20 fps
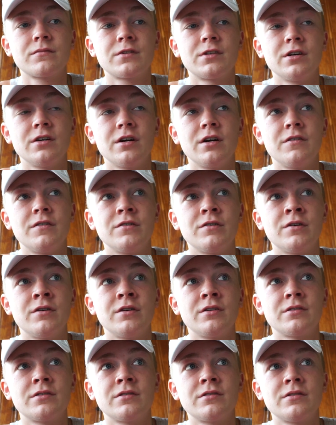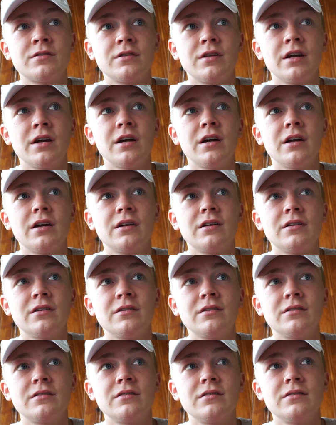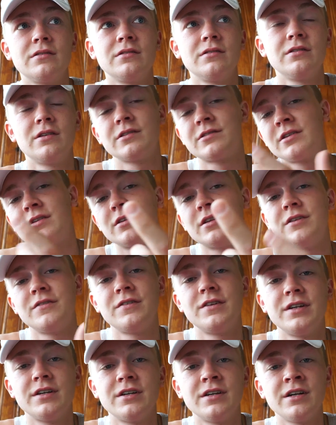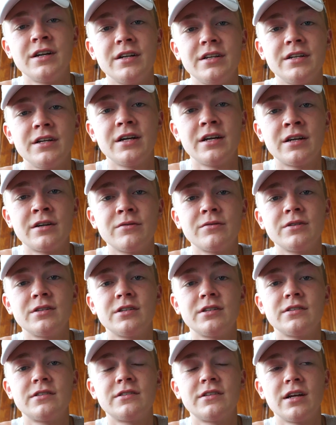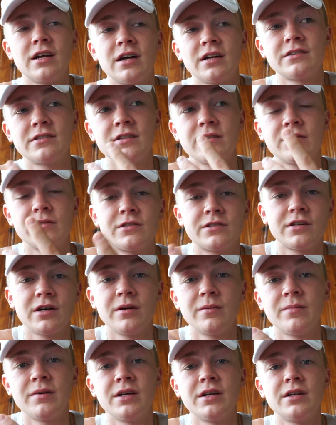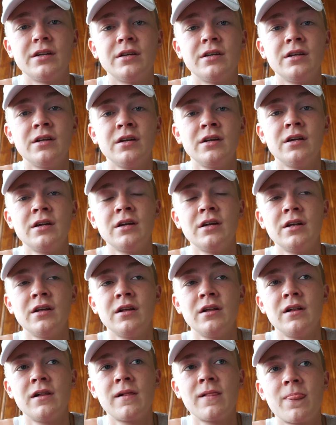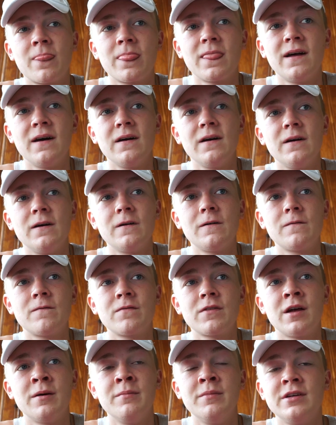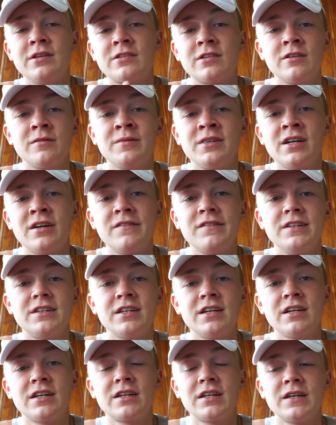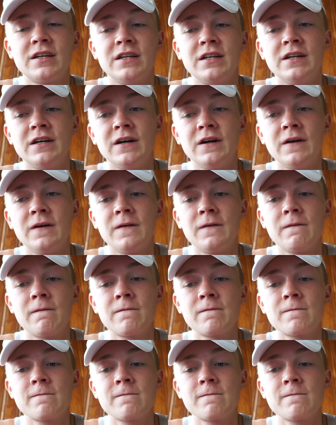tell everyone that doesn't live here in Indiana with us that I set us up and uh, I miss them and everything and uh,